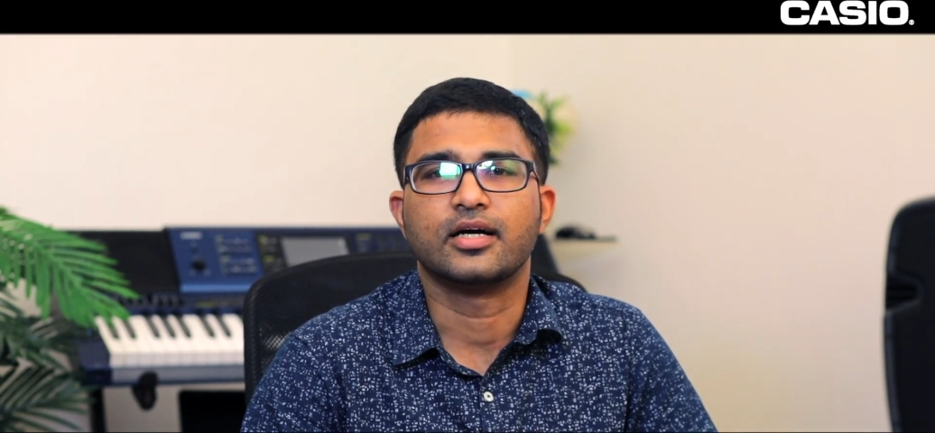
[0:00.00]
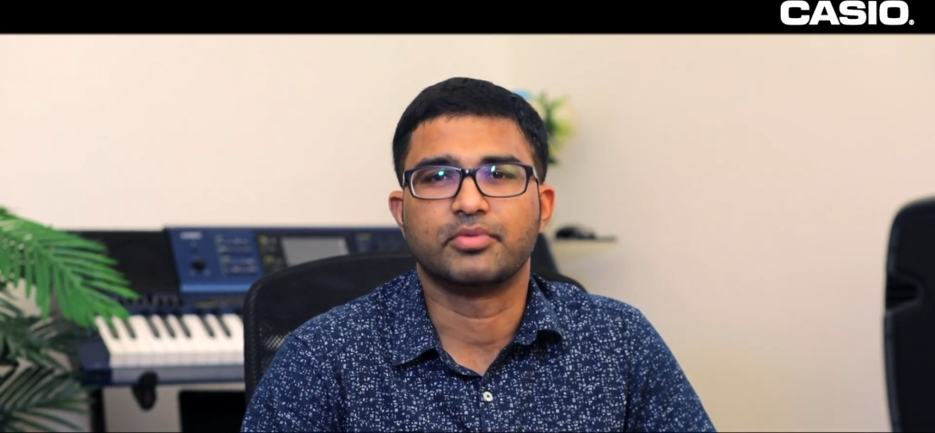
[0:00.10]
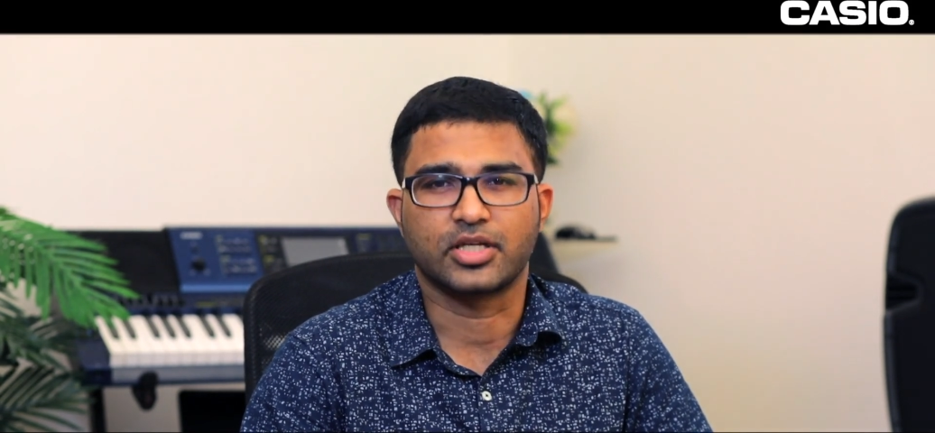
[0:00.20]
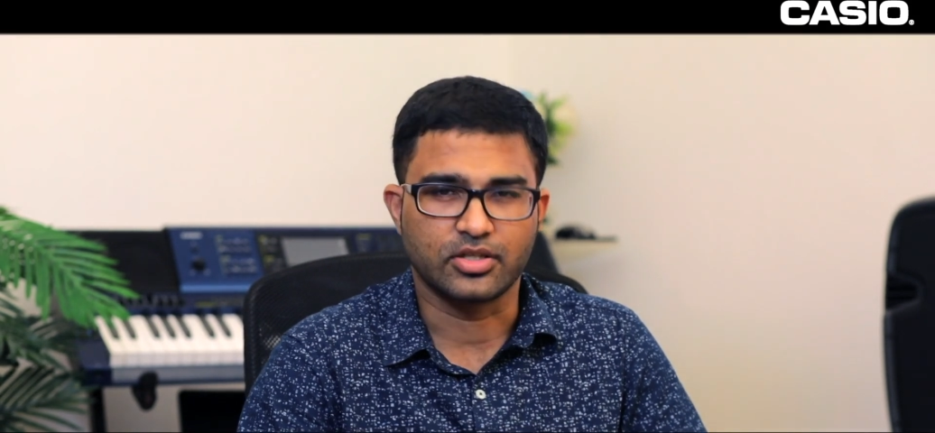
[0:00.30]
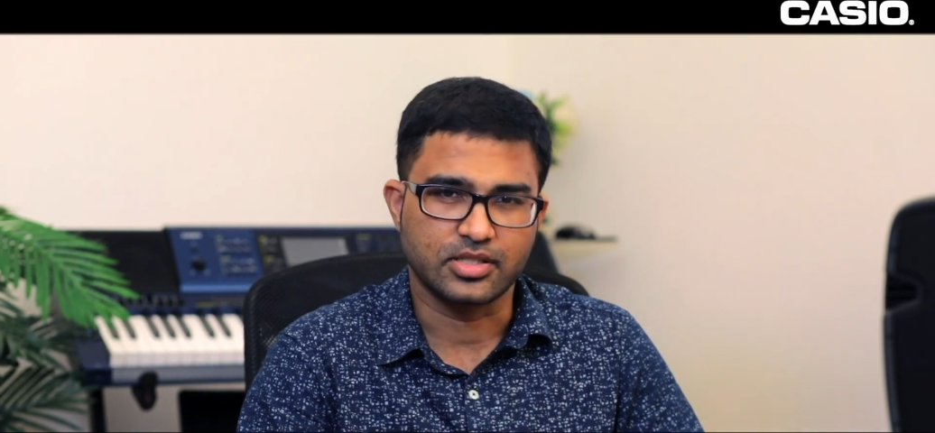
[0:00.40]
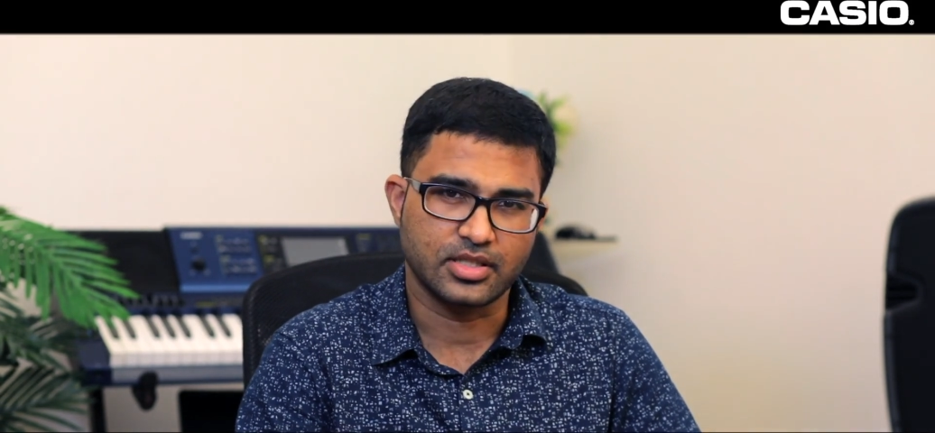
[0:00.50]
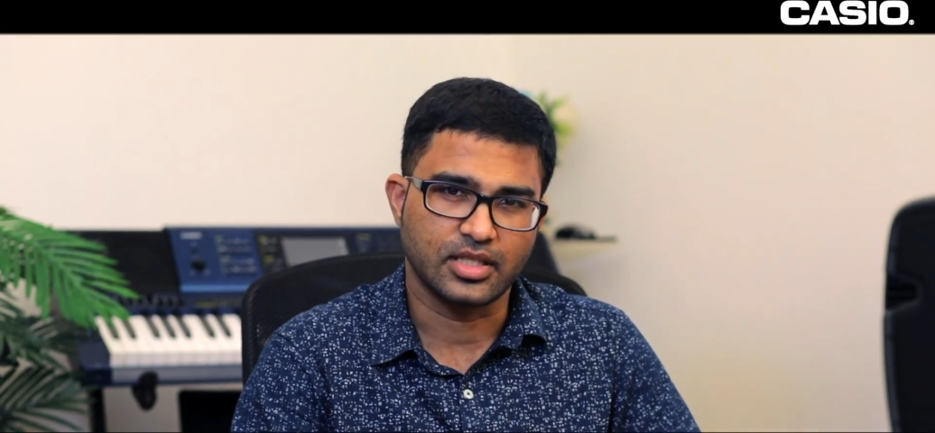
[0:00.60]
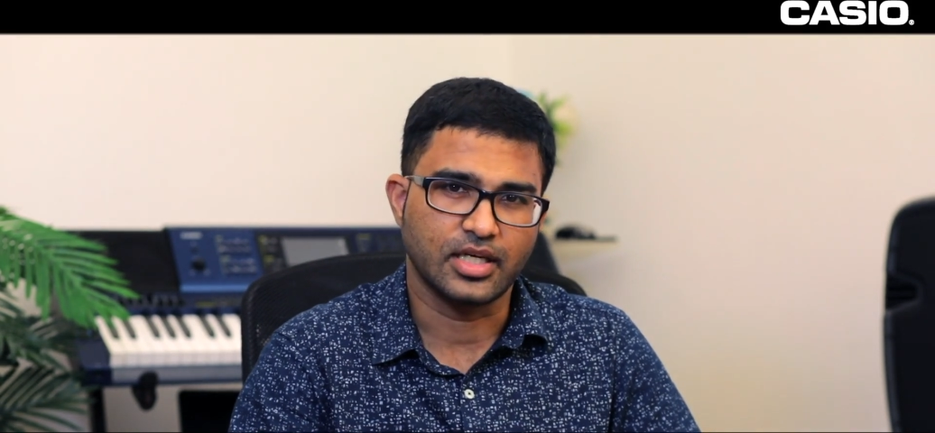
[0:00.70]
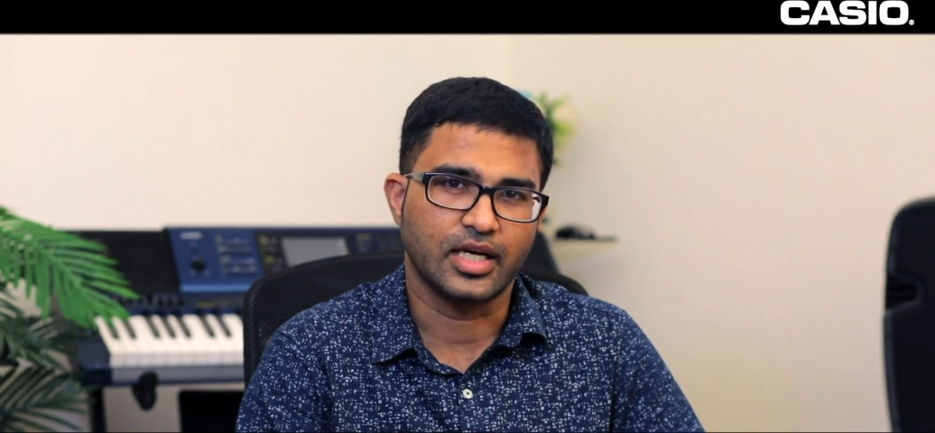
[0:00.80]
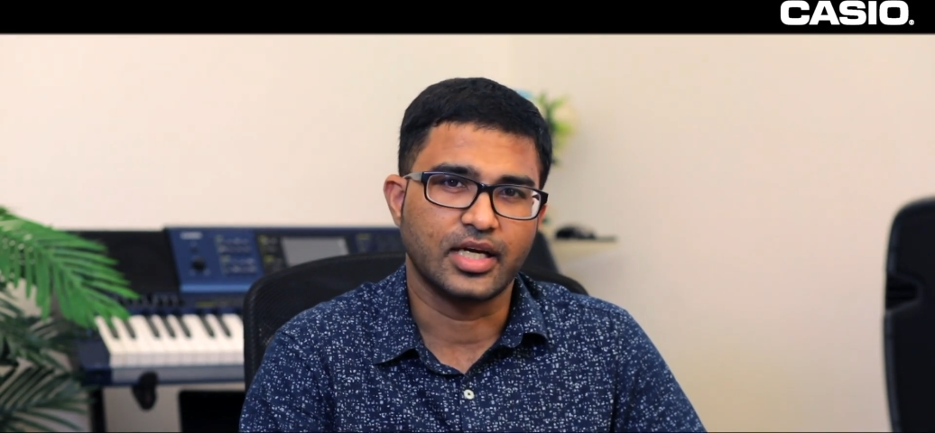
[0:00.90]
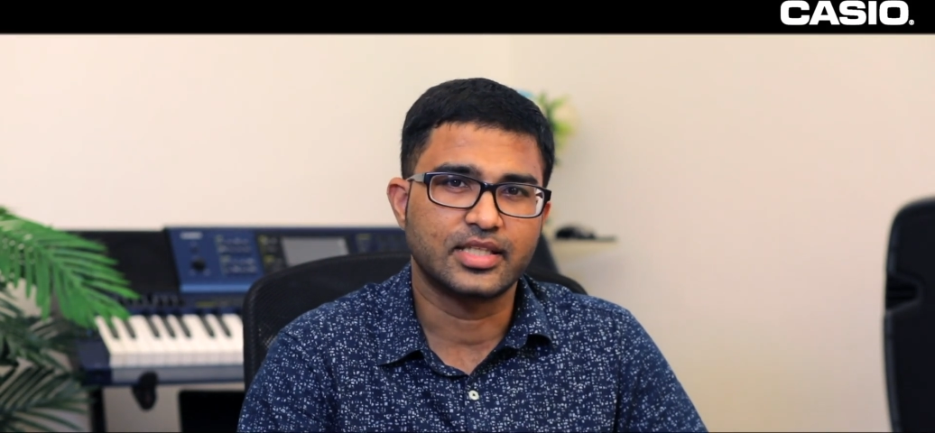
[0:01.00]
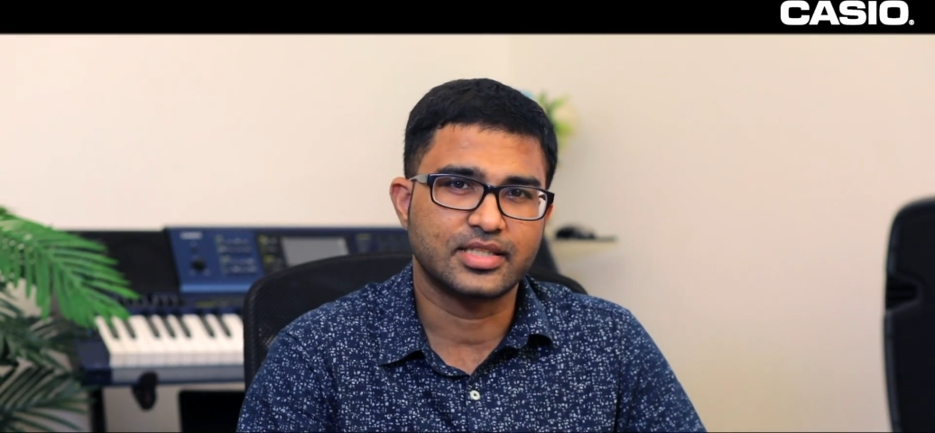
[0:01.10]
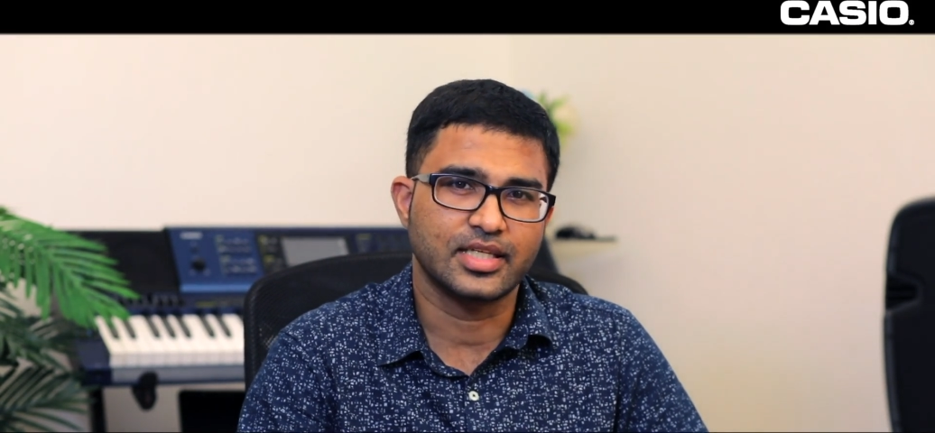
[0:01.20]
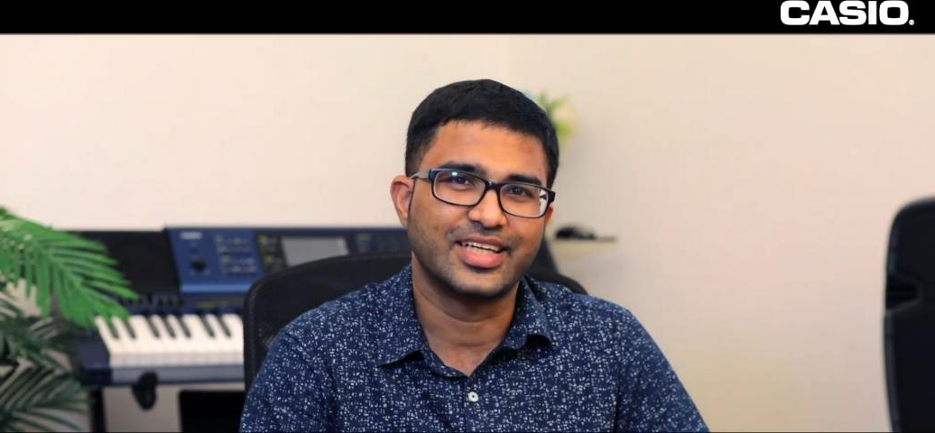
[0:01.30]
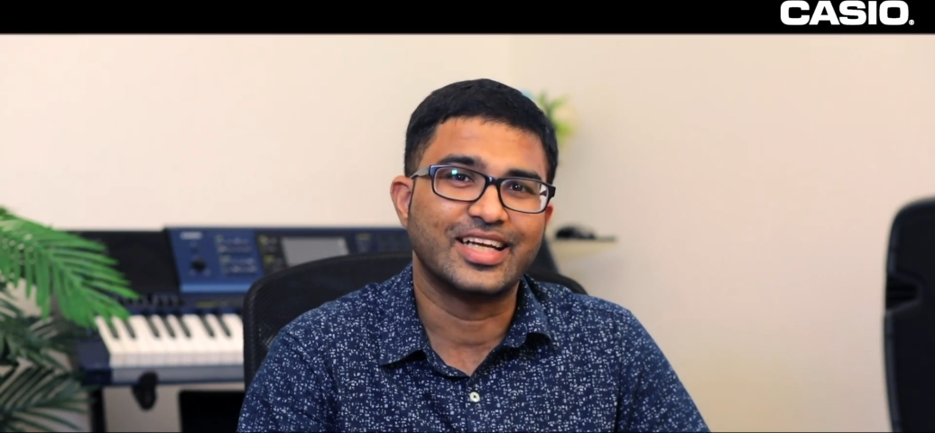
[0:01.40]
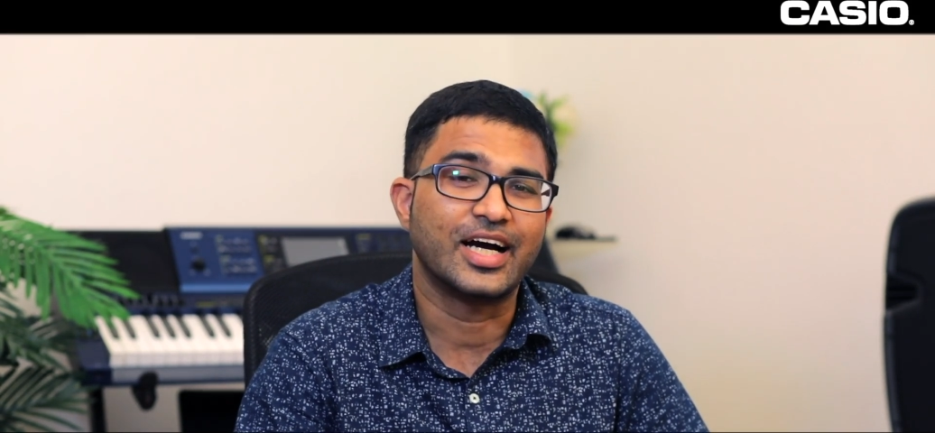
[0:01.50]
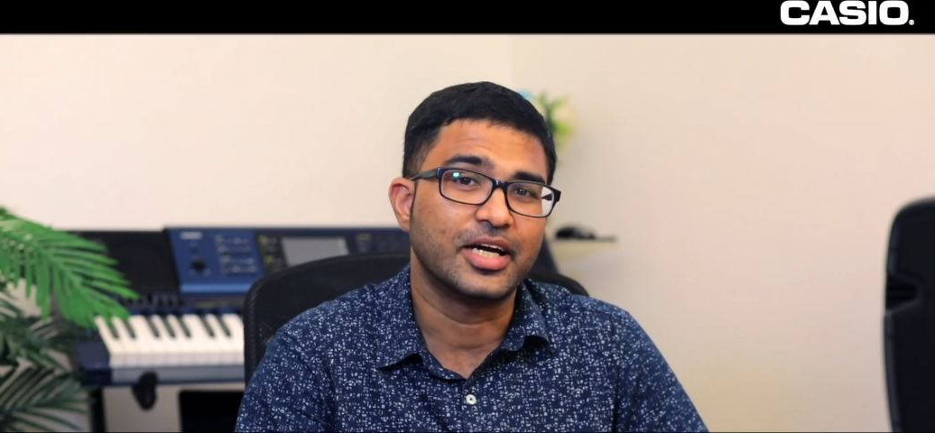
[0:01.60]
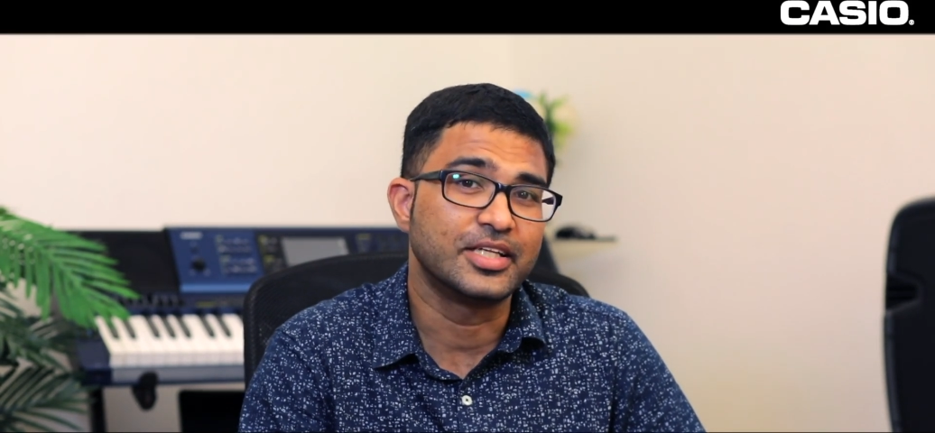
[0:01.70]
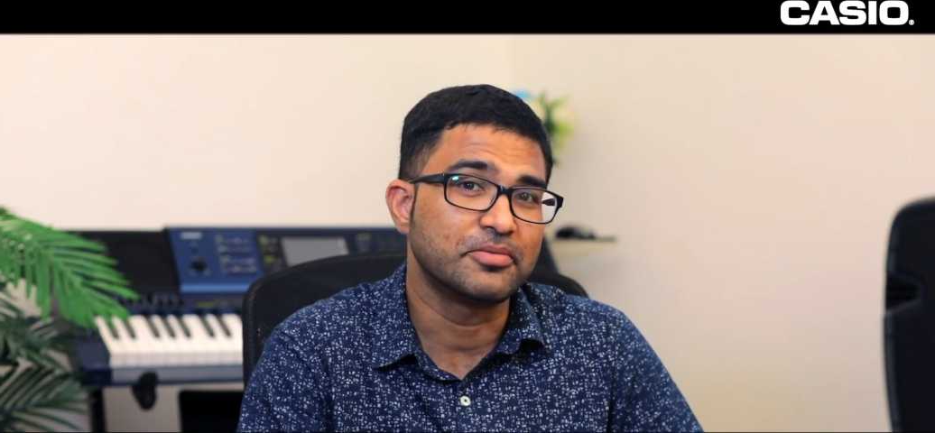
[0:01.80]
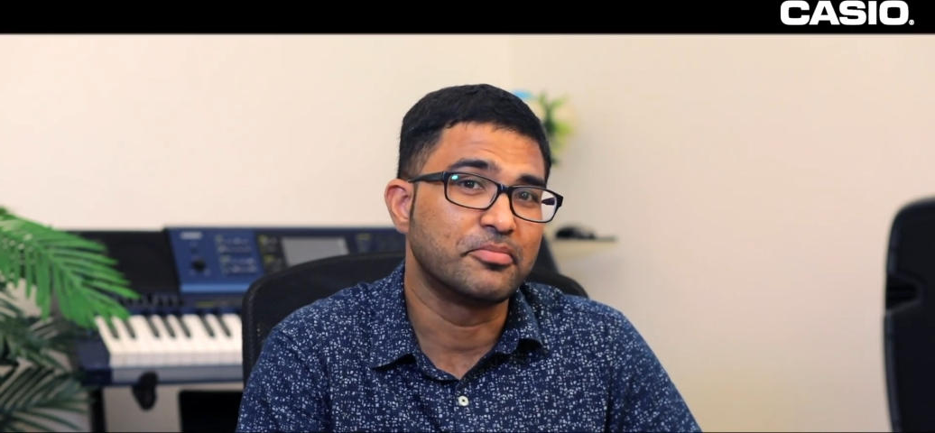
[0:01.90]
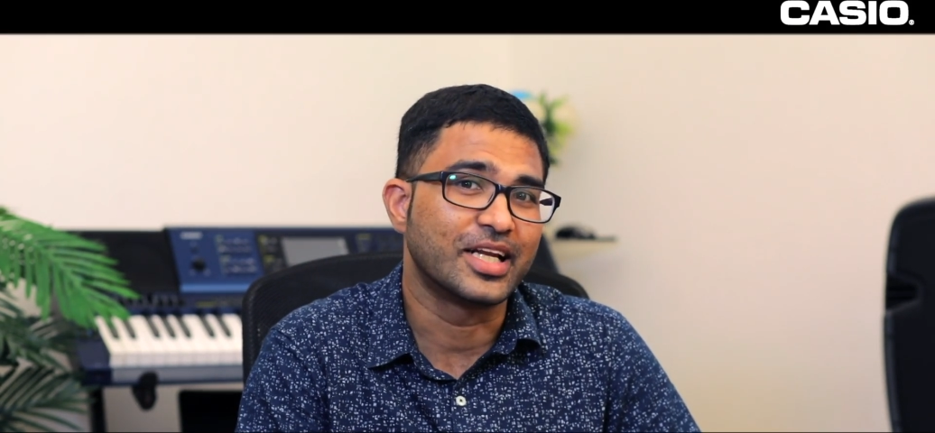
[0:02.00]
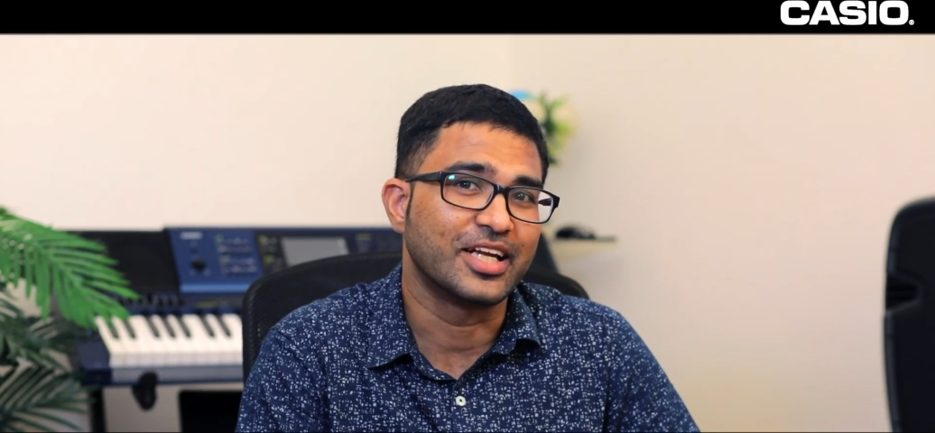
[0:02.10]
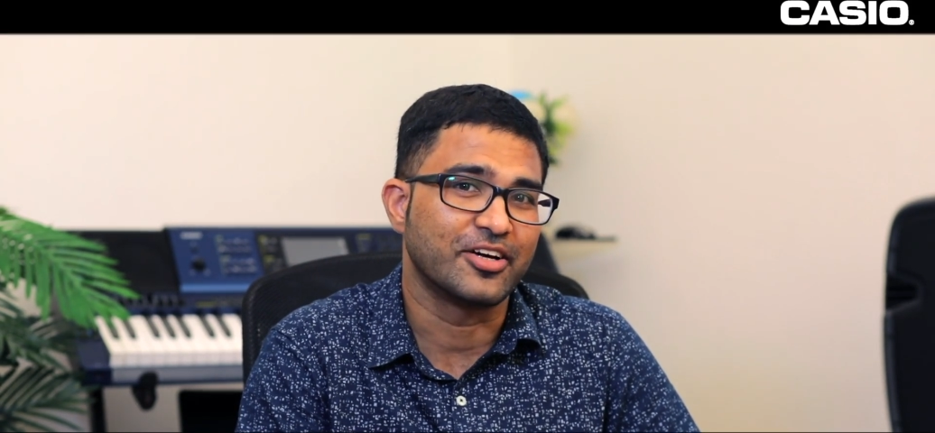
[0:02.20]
because it's in the middle